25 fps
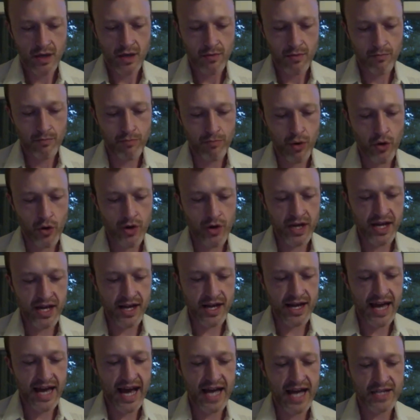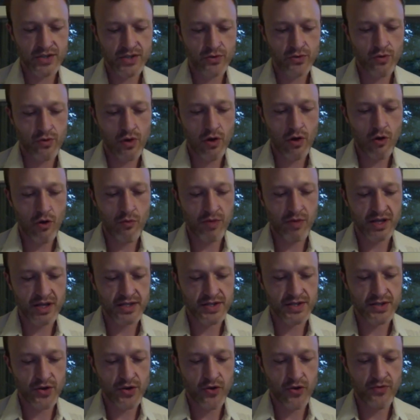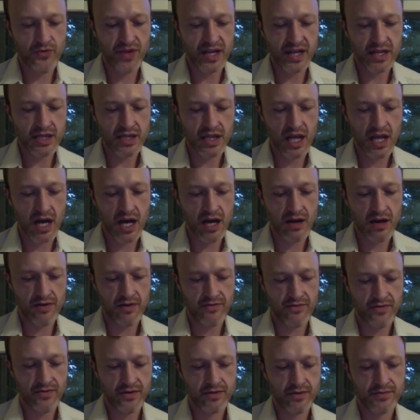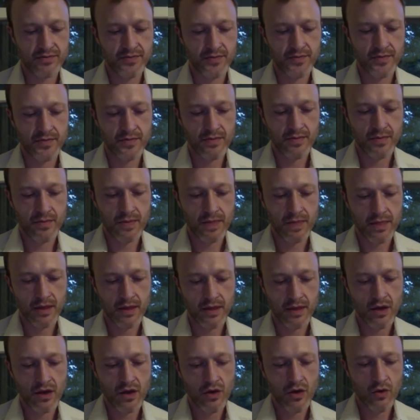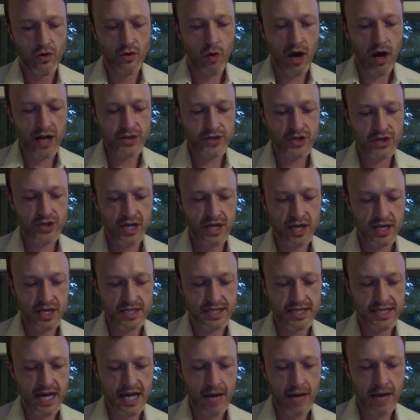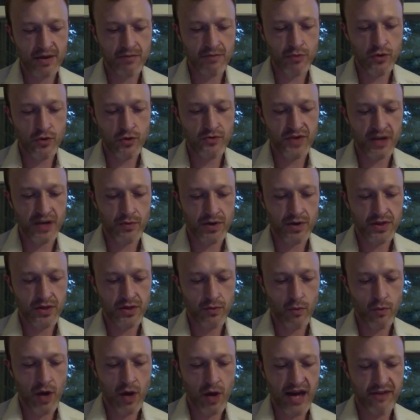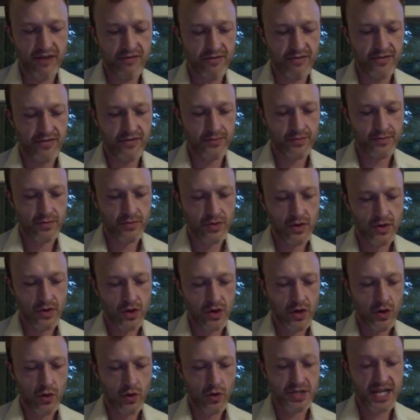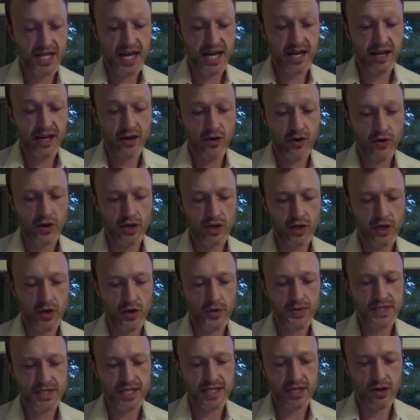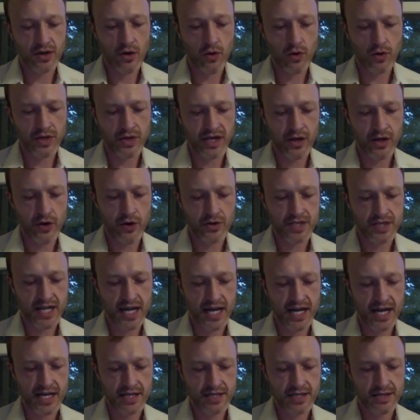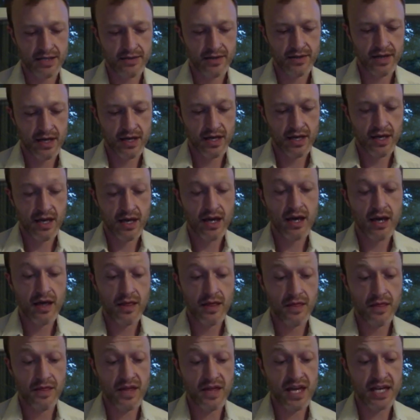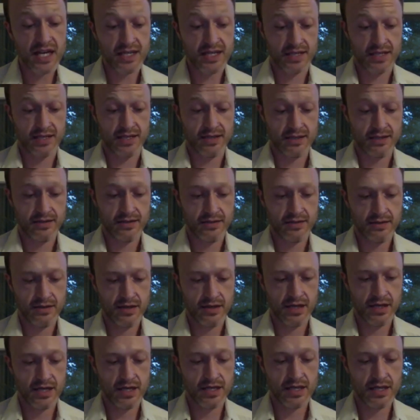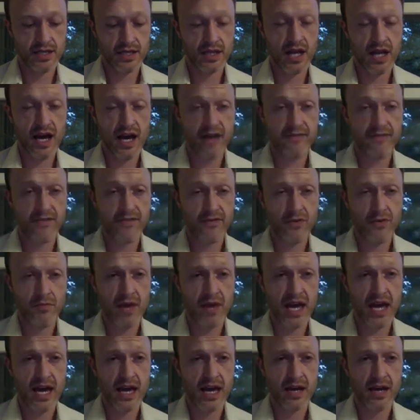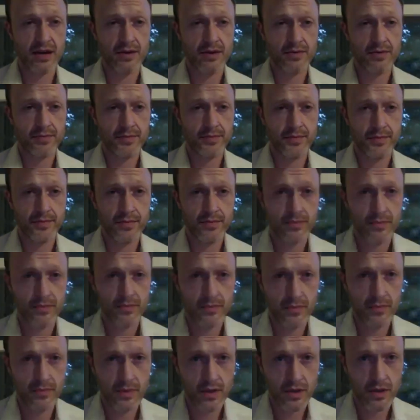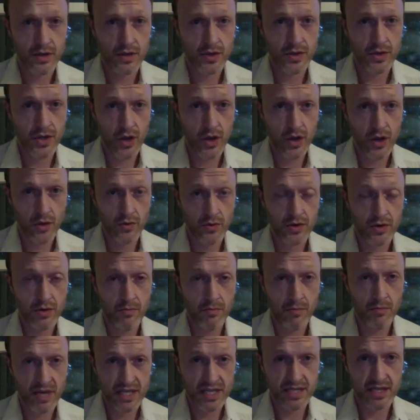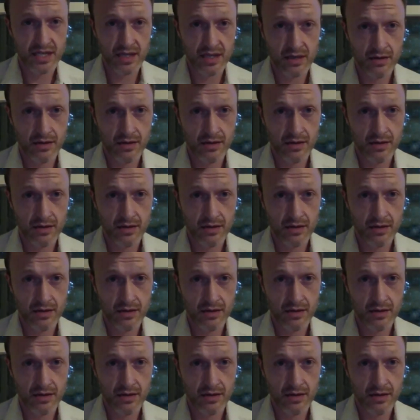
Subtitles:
burning a casserole but serving love, watching a sappy movie with the wife, or taking her close and holding her tight. This is the life of a man. Don't miss it.